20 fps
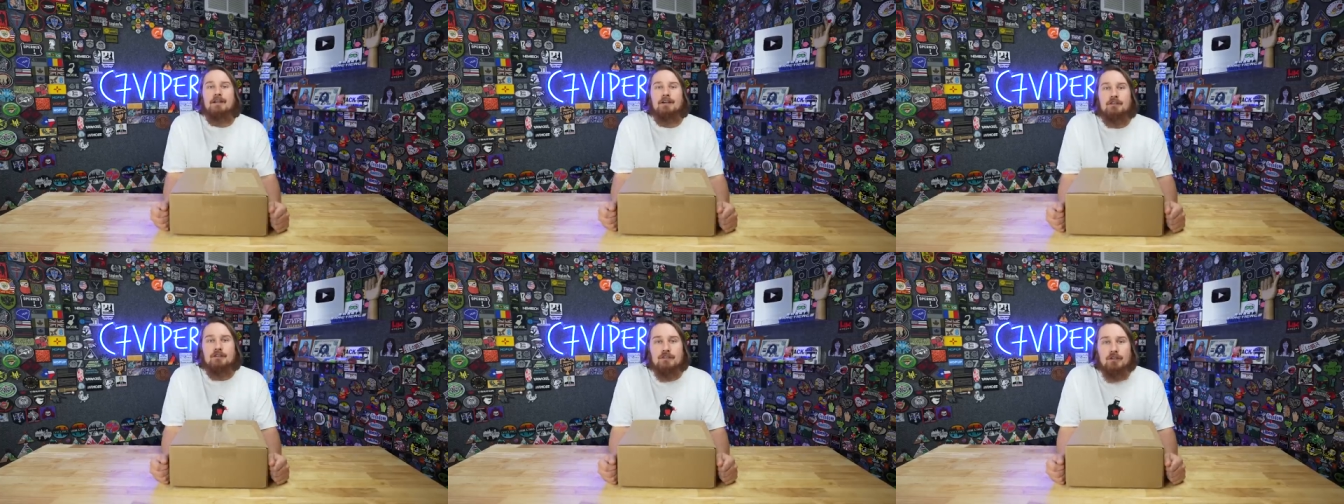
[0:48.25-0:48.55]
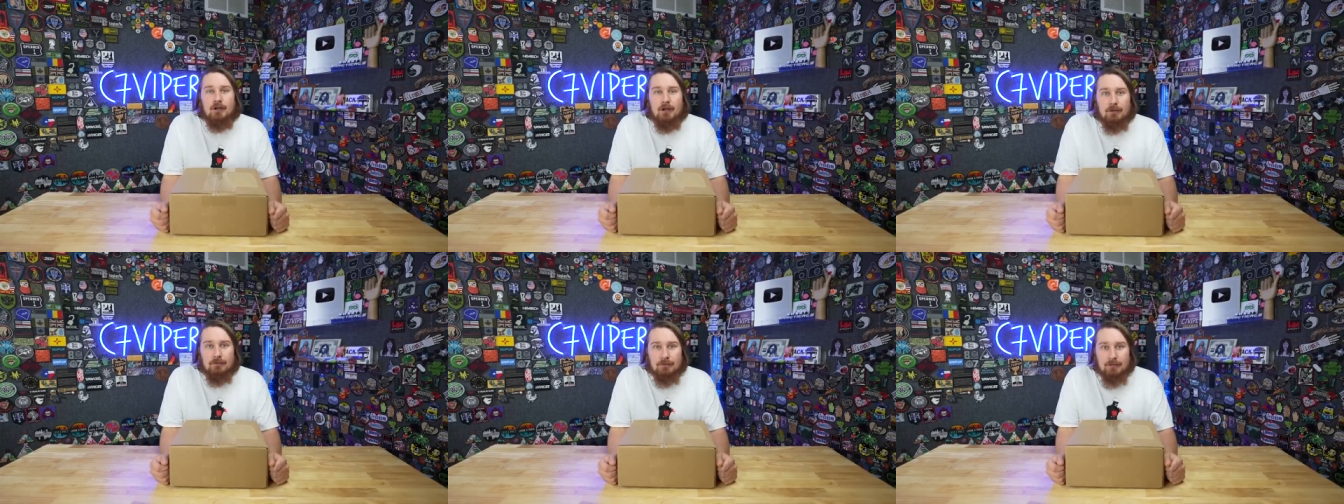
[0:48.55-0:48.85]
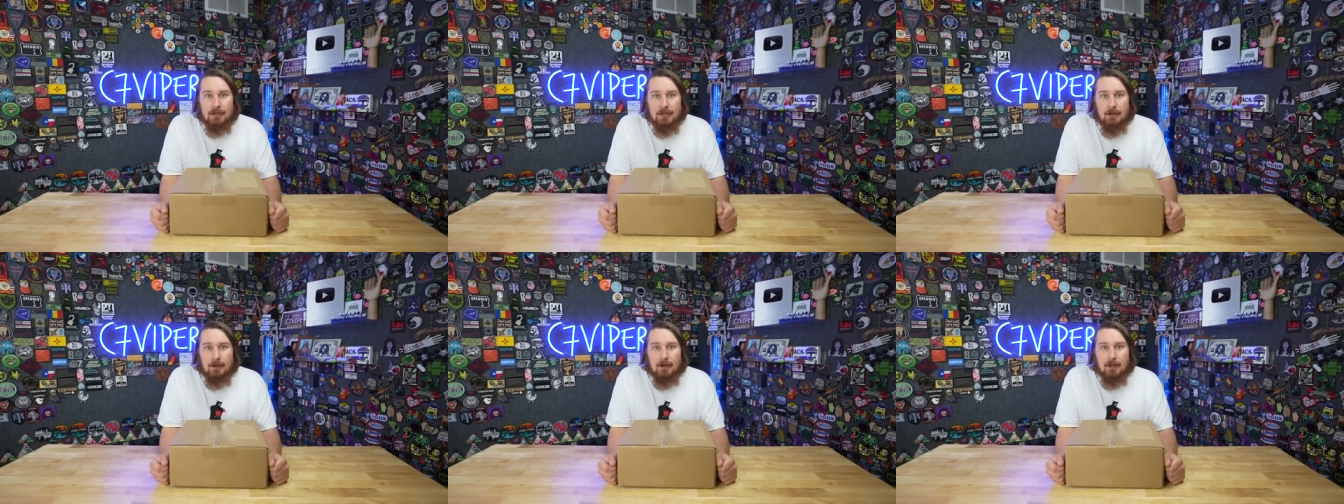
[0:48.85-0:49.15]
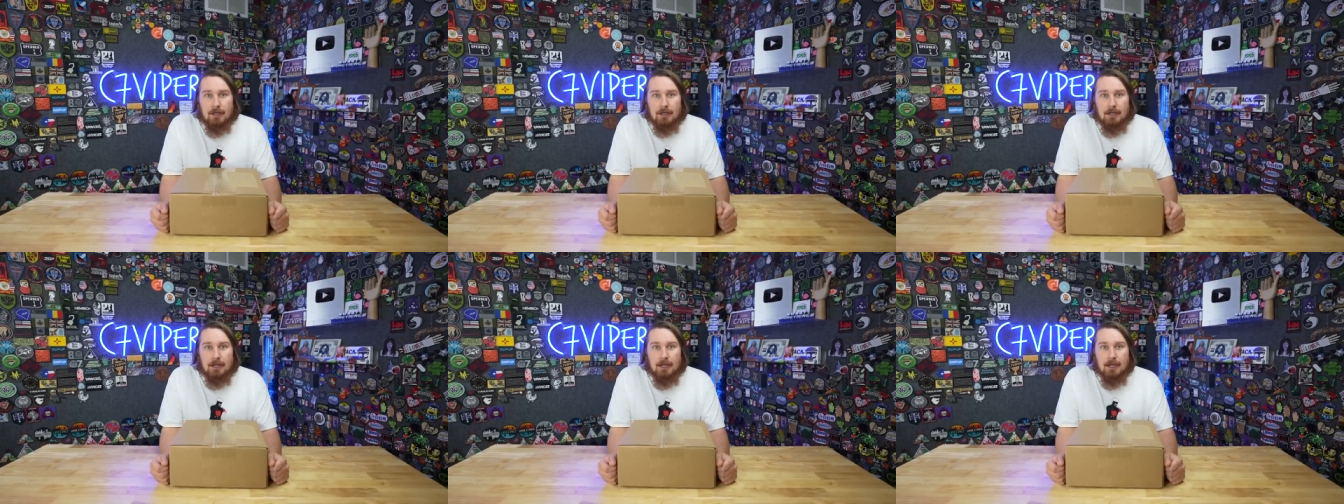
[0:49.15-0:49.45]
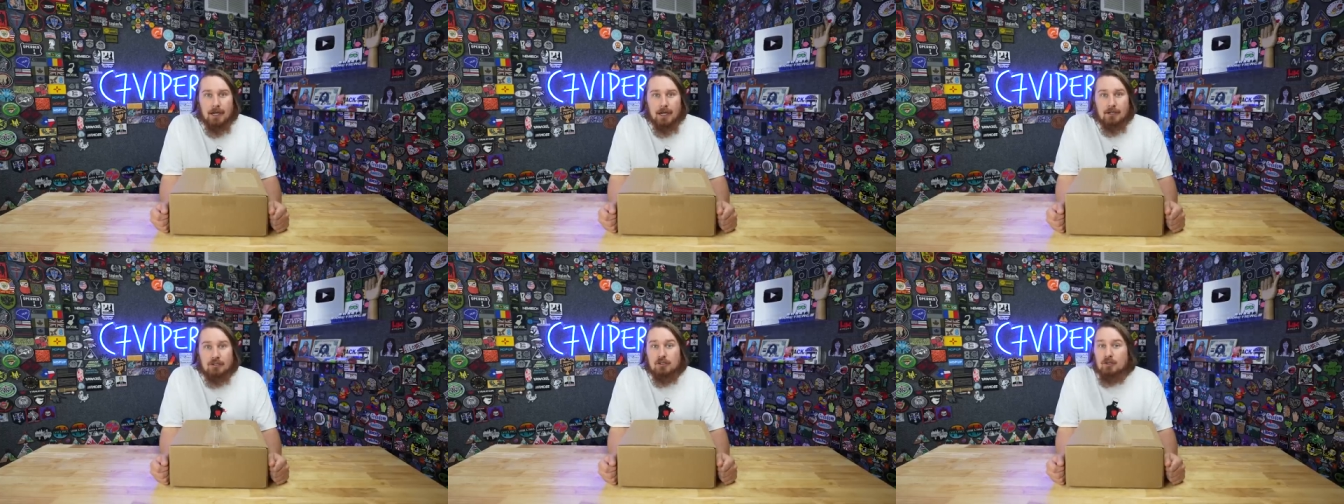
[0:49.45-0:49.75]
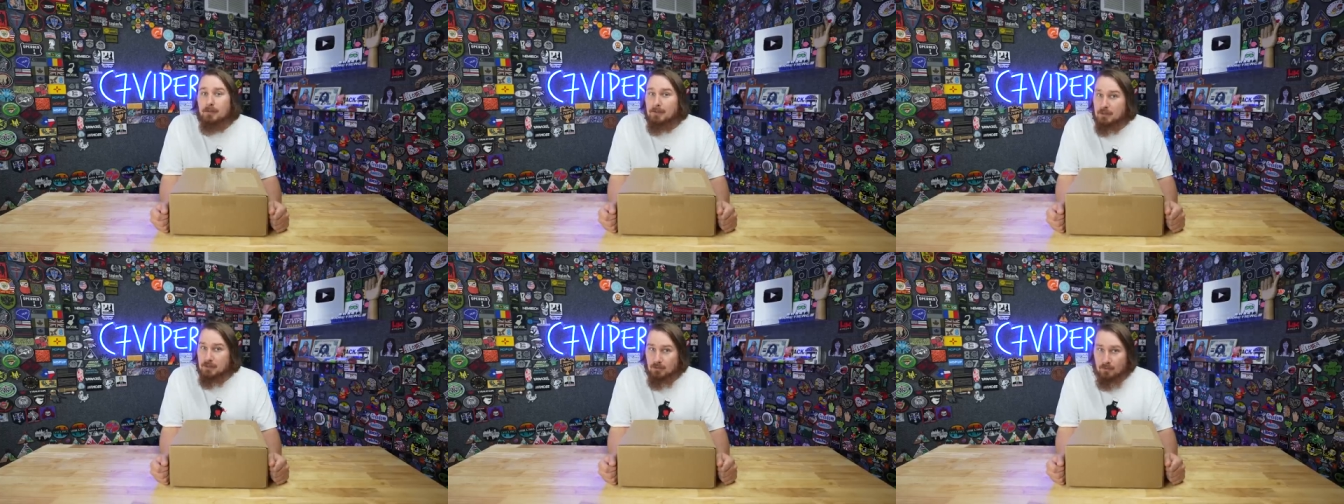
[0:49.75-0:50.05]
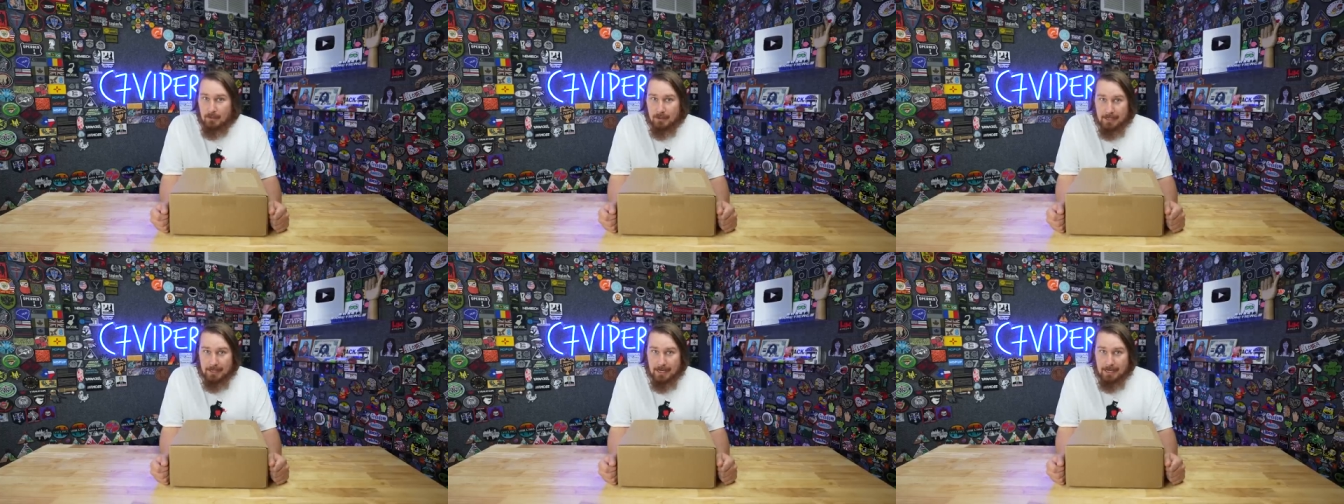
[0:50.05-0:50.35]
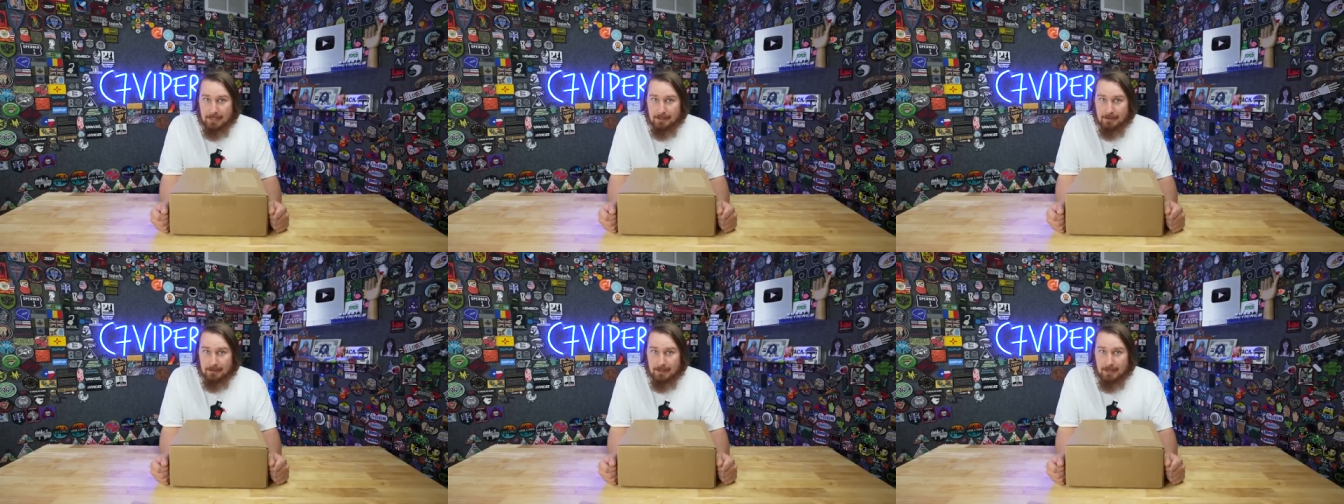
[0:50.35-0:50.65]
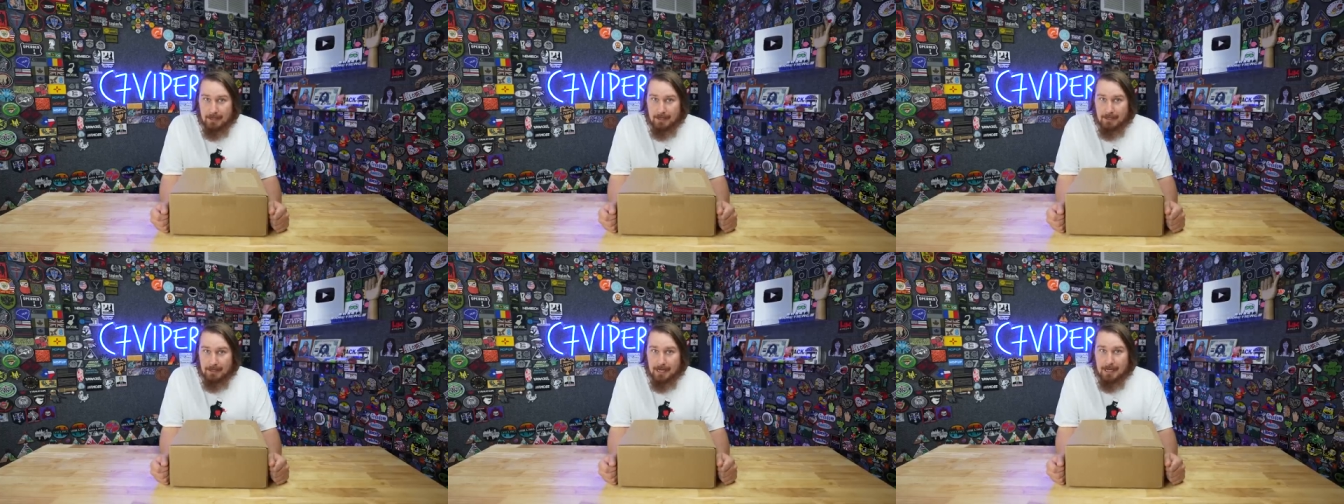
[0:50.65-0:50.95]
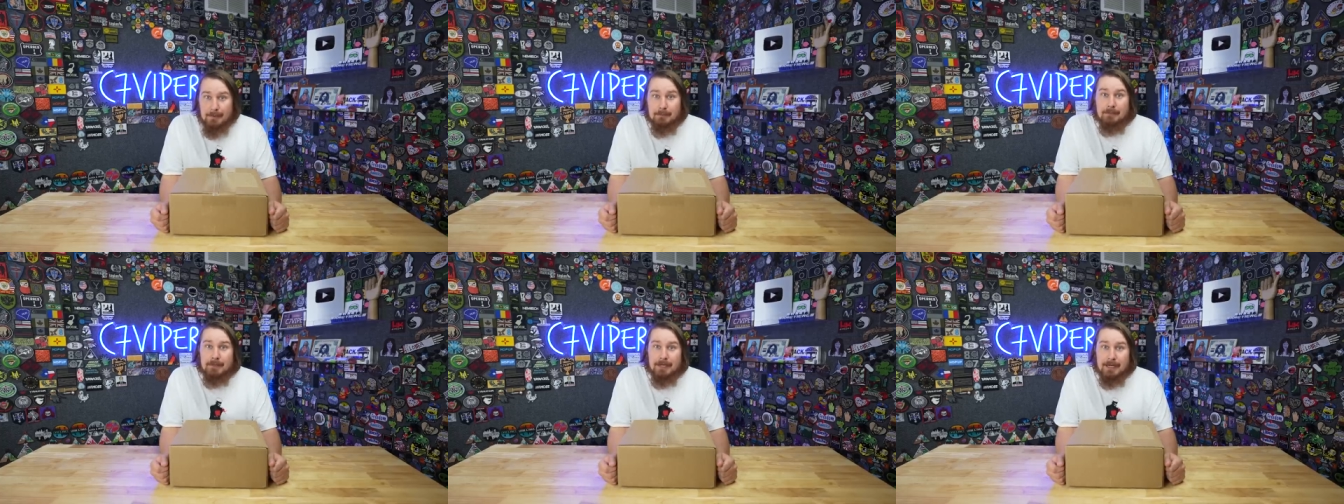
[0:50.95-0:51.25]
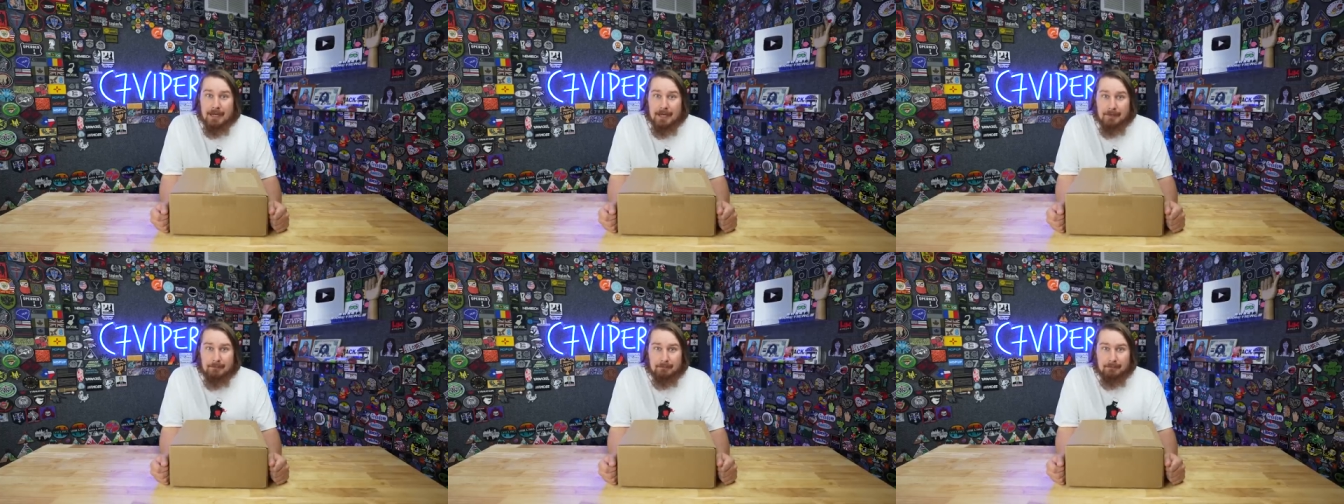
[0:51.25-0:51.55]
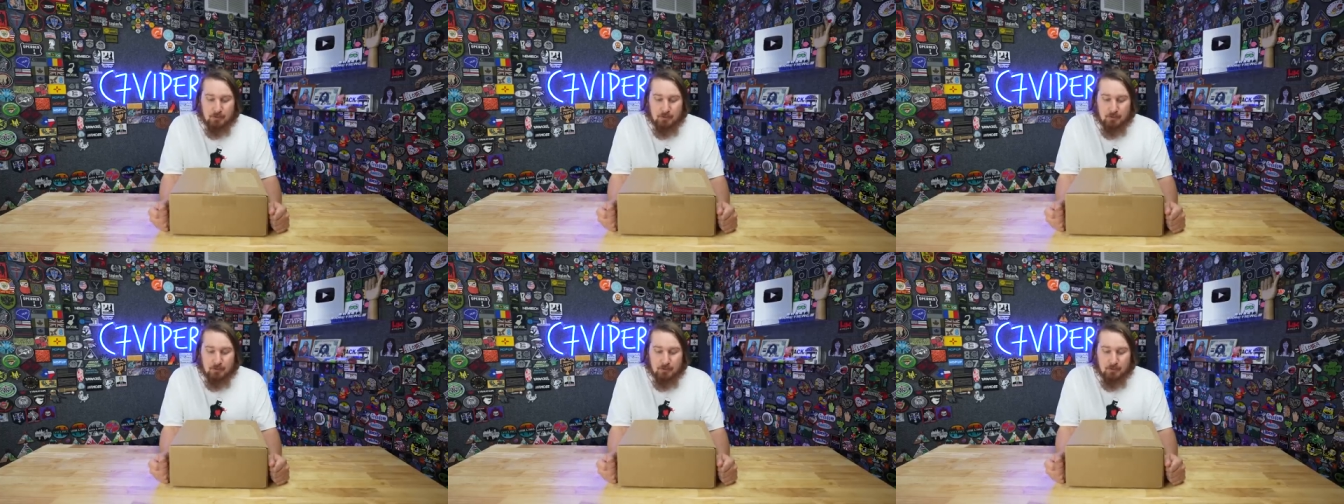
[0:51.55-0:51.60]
Airsoft on October 28th at 8 p.m.